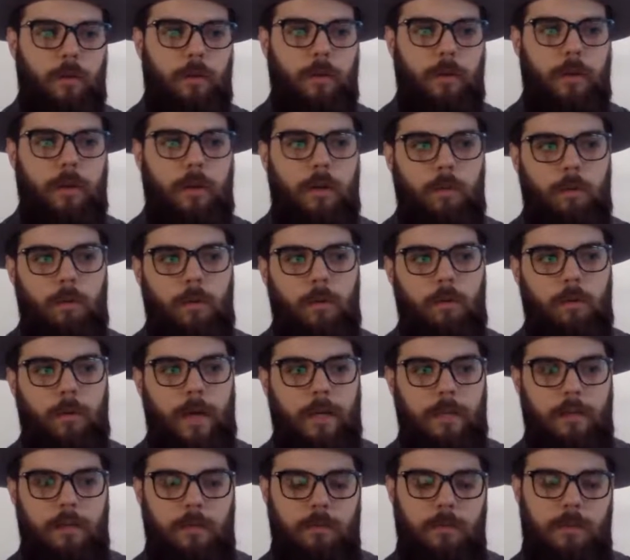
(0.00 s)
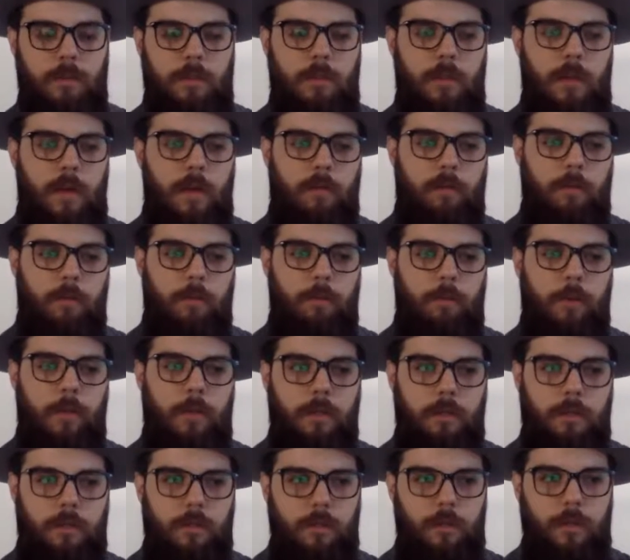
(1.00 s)
we'll write some stuff and put
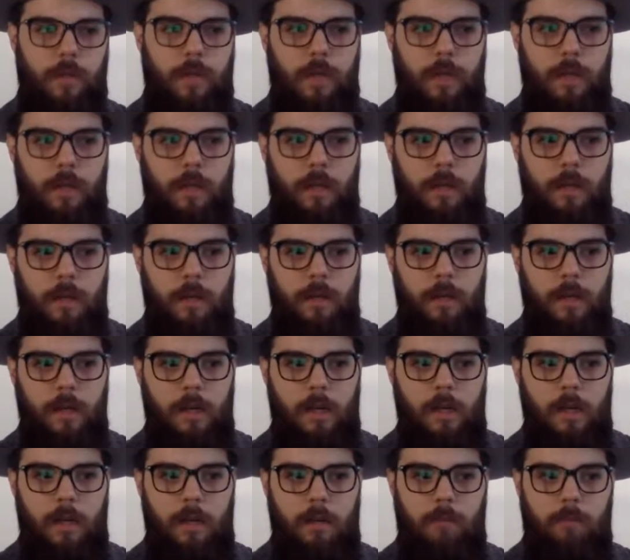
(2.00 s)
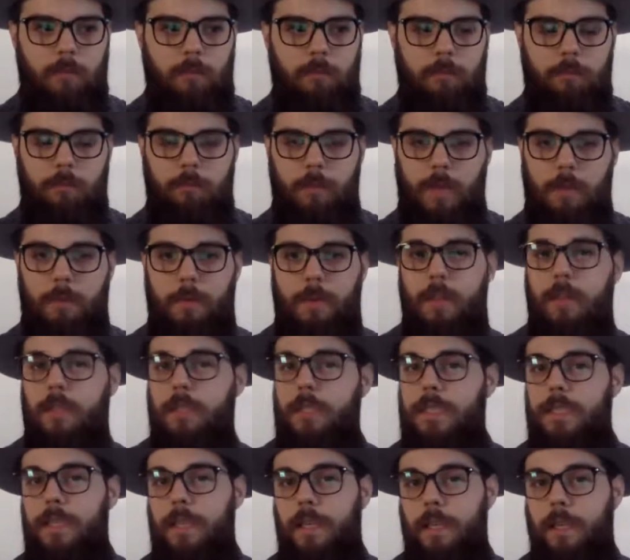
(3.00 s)
it to it, and then maybe this
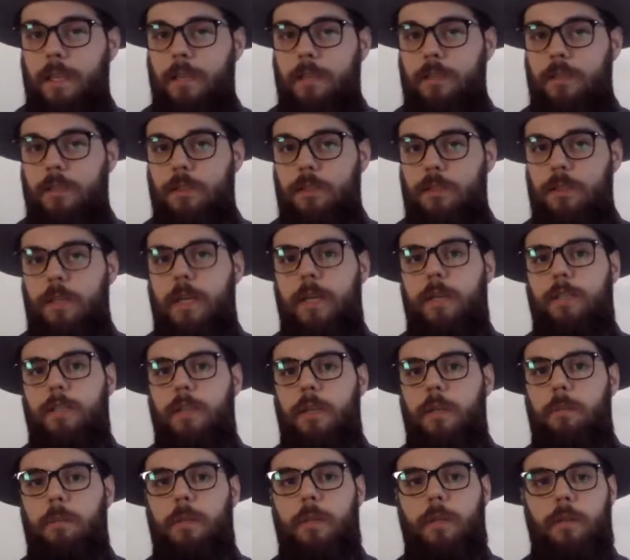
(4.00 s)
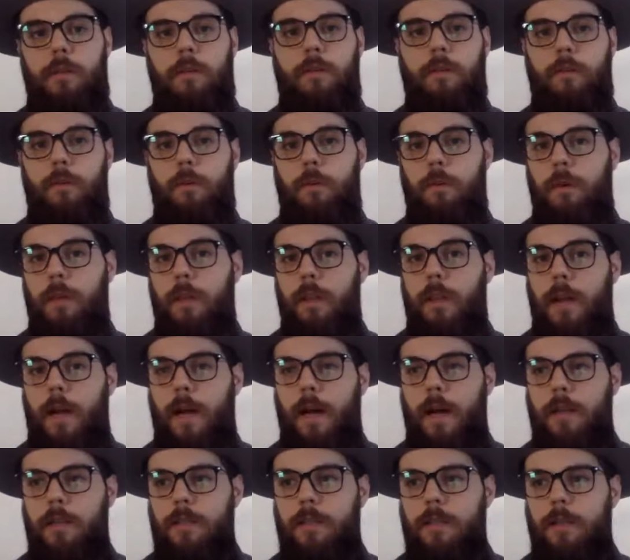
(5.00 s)
scene needs to change up a little or a
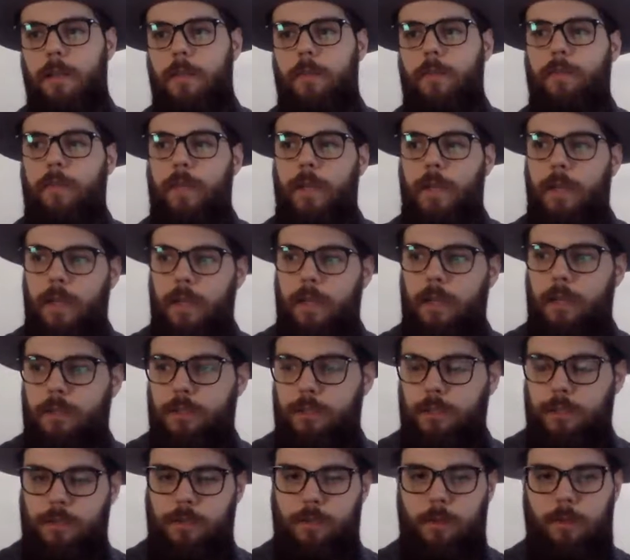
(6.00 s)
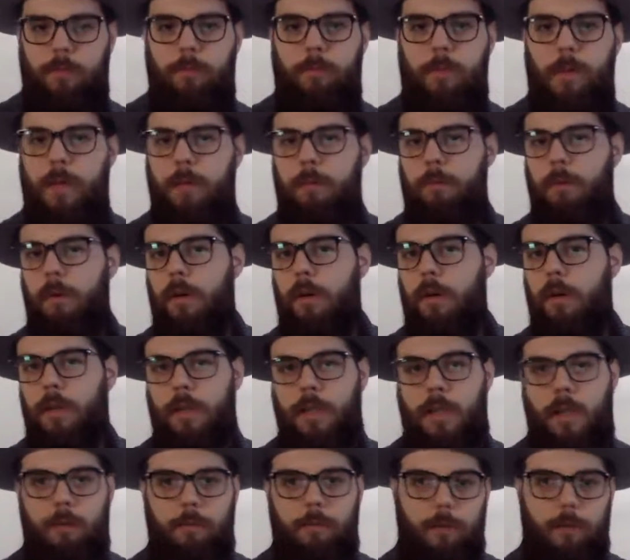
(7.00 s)
lot. And it's just sort of ping pong at
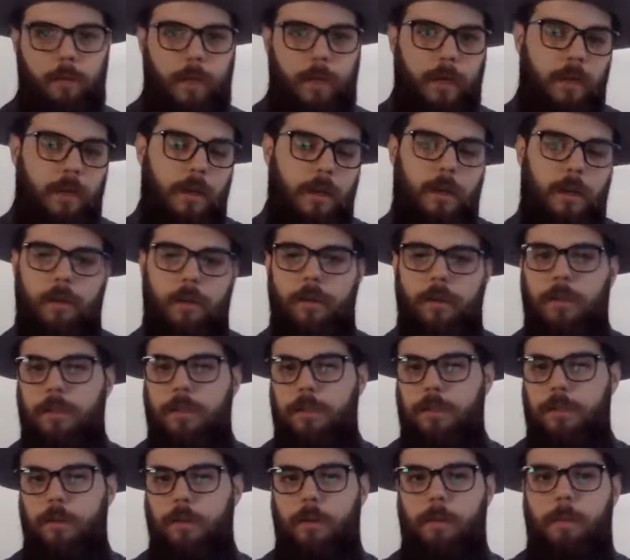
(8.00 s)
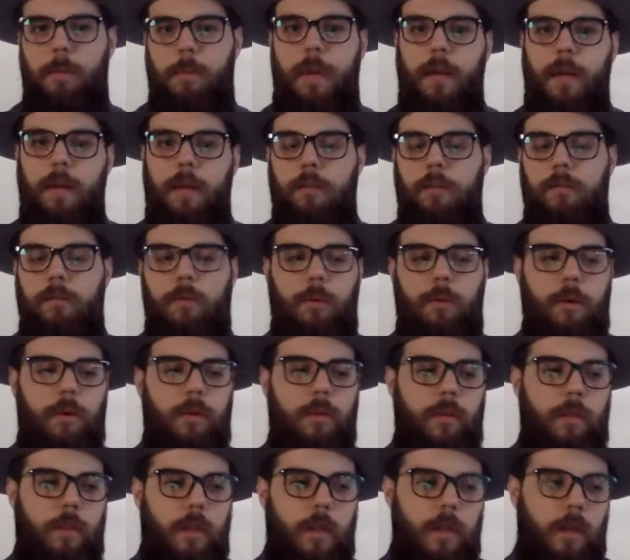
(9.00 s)
that point, you're just going back and forth.
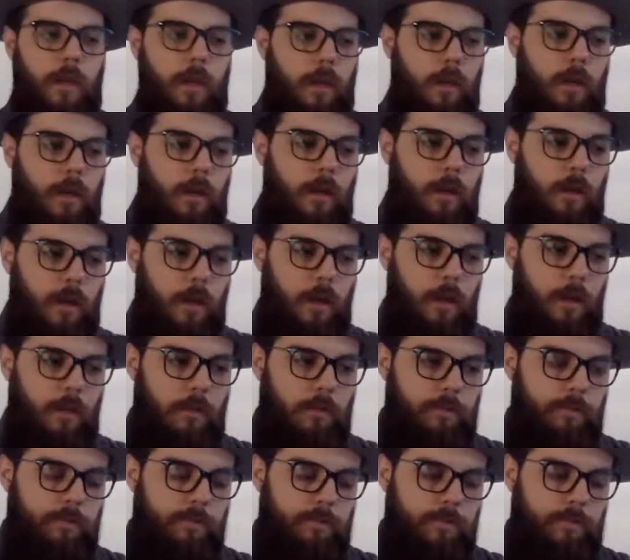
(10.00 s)
And